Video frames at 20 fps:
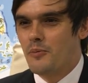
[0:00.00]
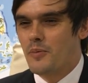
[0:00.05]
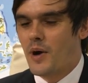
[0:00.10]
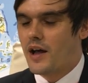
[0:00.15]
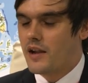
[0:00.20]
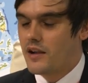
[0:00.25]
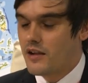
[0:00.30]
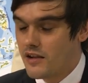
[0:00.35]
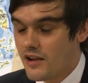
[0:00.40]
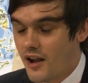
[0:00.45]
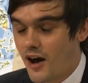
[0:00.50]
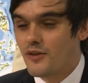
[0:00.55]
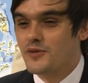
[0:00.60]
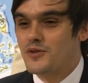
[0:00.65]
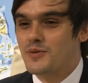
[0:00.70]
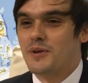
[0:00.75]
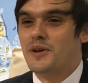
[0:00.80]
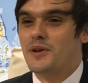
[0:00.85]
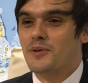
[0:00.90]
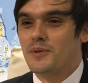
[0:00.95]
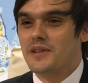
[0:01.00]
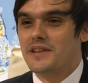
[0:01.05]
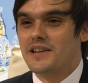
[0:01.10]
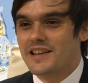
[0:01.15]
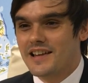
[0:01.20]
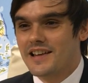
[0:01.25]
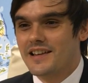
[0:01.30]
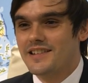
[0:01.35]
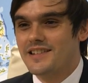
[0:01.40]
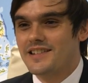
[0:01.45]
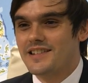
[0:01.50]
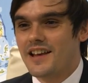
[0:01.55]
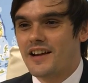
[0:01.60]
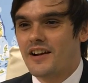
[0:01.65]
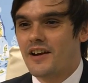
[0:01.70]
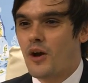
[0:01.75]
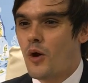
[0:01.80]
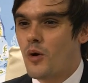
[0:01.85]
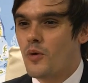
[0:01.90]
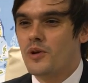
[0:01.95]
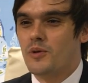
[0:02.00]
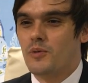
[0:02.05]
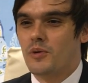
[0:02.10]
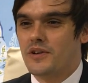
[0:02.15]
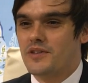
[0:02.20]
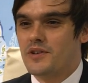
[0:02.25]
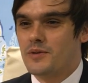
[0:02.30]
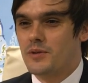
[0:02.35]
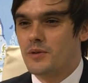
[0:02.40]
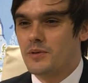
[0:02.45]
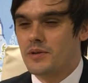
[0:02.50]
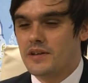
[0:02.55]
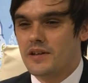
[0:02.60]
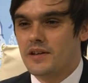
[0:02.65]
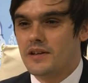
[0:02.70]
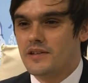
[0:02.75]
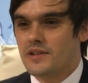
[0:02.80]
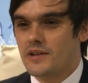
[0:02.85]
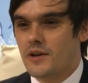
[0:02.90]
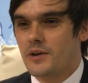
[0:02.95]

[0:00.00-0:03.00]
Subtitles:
But I loved being with the kids, and I only wanted to be with kids.